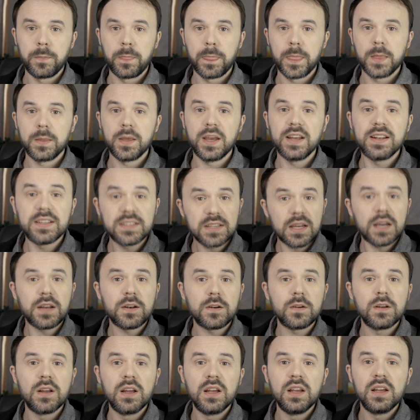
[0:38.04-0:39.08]
A
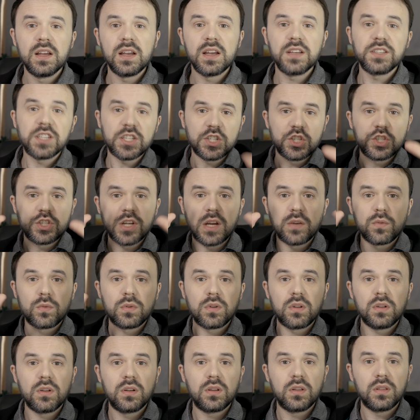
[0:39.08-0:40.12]
designer is a
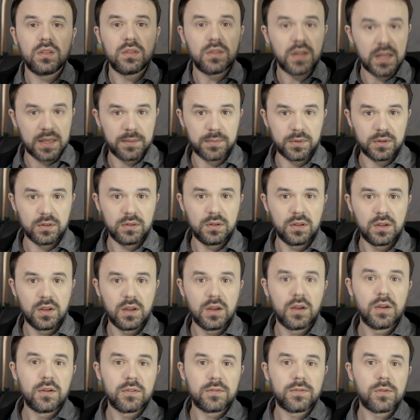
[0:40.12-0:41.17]
general label
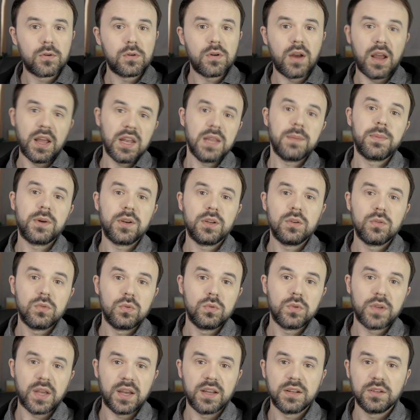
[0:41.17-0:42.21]
for anybody who
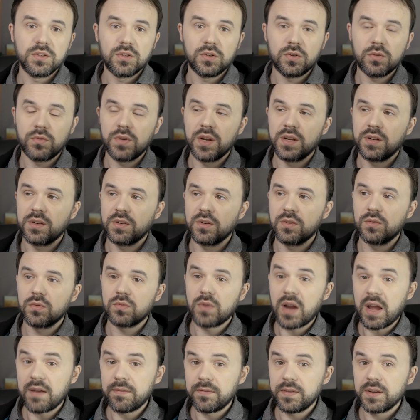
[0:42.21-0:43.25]
can create
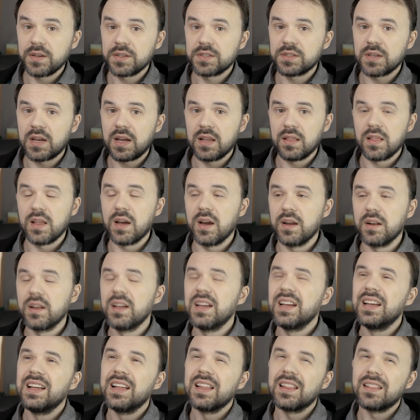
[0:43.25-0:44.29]
graphics online,
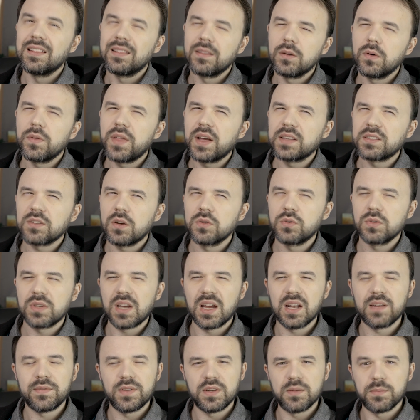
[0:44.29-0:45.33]
though that's also
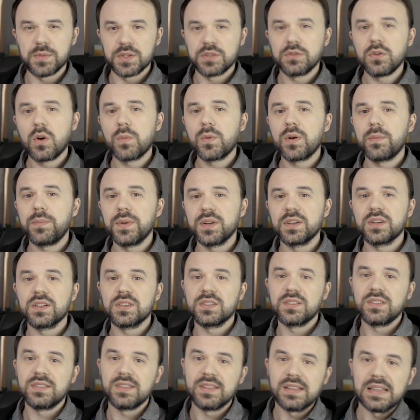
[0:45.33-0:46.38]
kind of a misnomer because
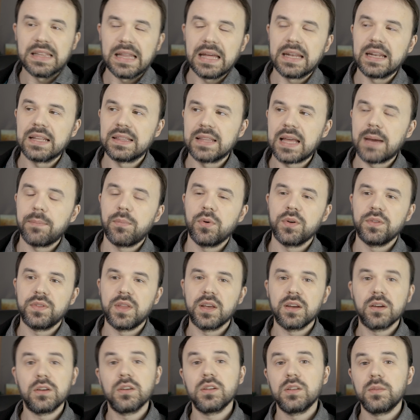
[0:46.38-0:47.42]
then at that point they
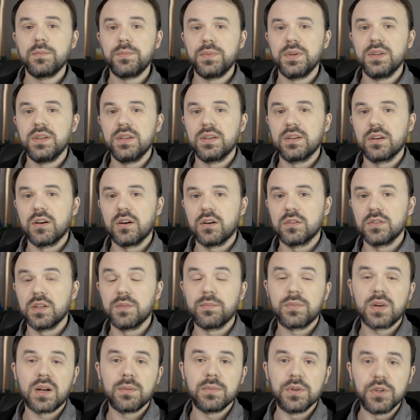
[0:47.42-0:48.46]
could be called, and
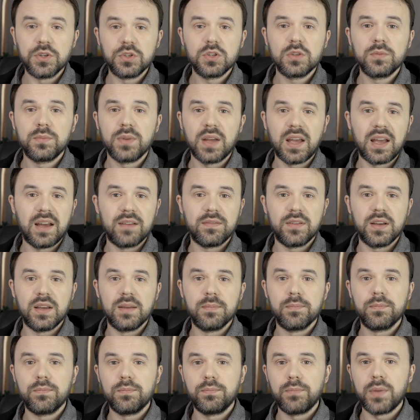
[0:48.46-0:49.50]
probably should have a
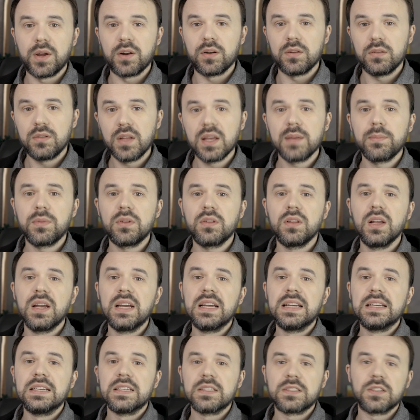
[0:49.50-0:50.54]
better label,
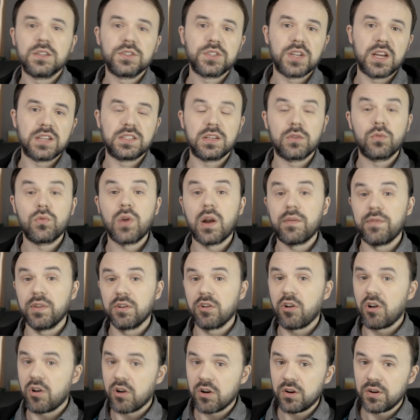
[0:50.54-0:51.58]
such as a graphic
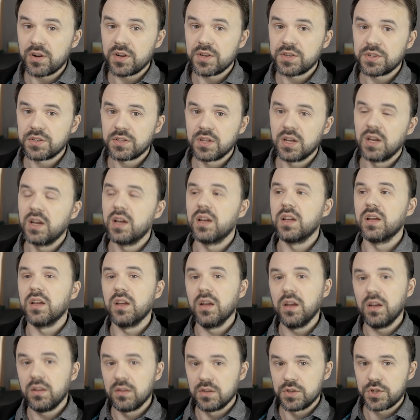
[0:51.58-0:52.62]
artist,
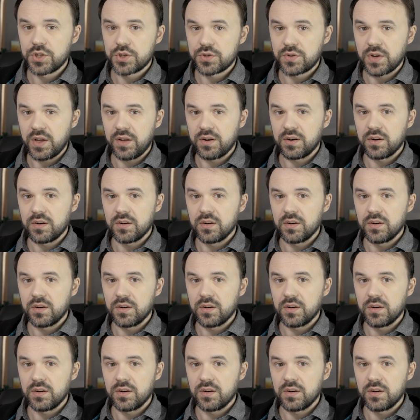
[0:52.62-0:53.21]
illustrator,